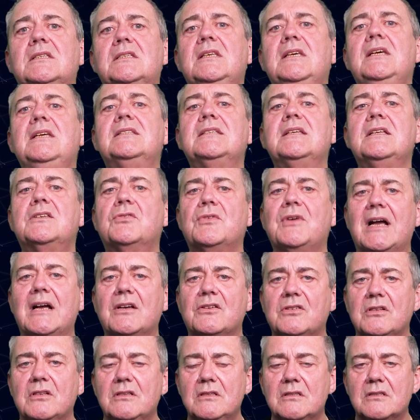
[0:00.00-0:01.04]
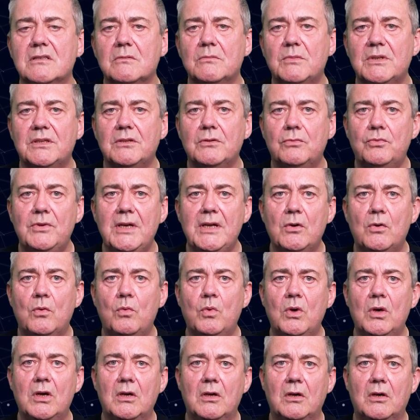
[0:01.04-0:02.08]
these interactions with the real
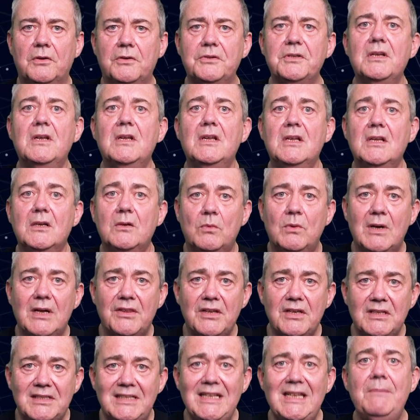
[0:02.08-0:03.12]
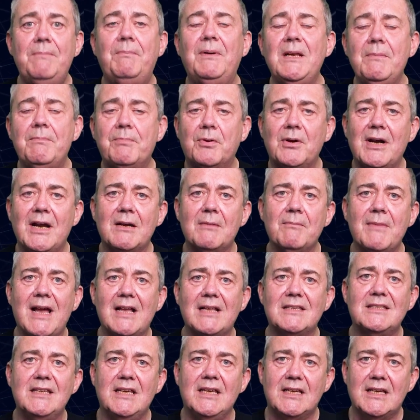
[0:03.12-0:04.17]
world where the deeply
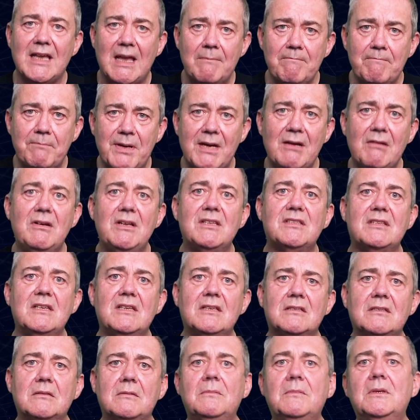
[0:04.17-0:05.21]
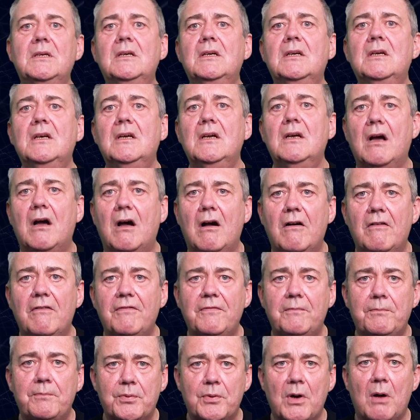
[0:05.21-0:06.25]
pragmatic empiricism
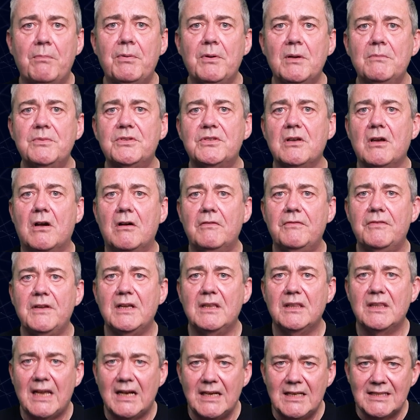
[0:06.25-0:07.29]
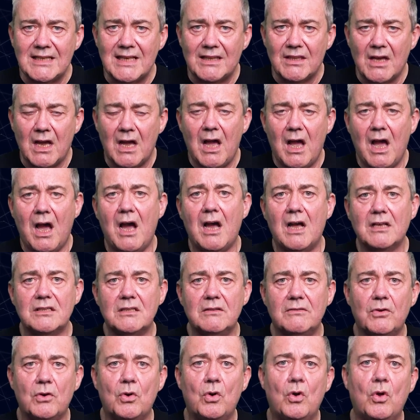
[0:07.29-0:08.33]
of problem solving that is at the heart
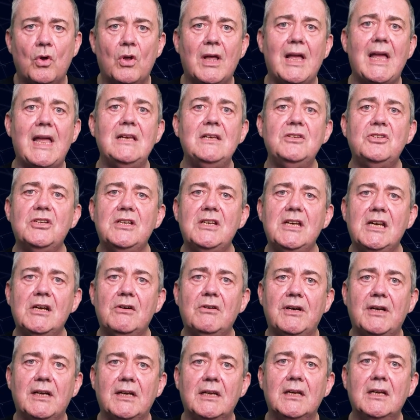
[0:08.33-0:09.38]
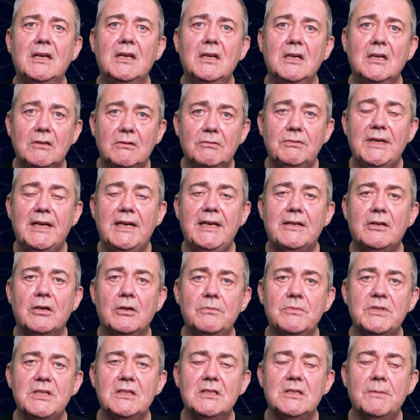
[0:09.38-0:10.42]
of all engineering really
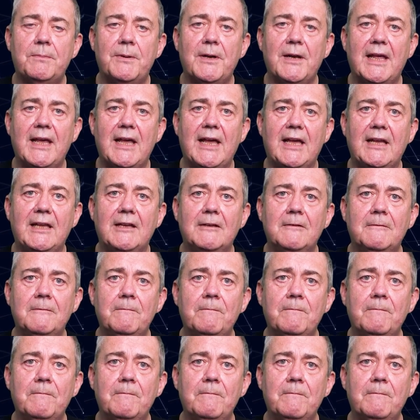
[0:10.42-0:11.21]
comes into play.